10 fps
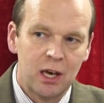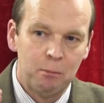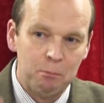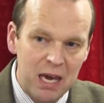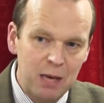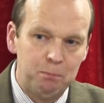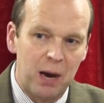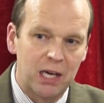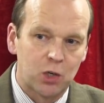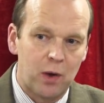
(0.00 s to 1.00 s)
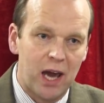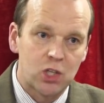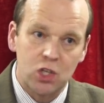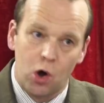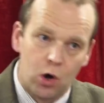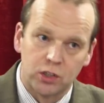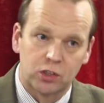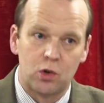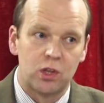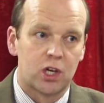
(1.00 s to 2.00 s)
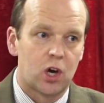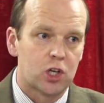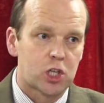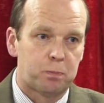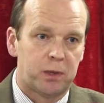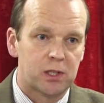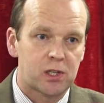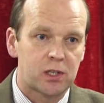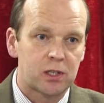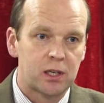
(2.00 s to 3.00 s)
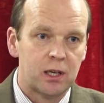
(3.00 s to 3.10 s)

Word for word: made by Christ all through the Gospels.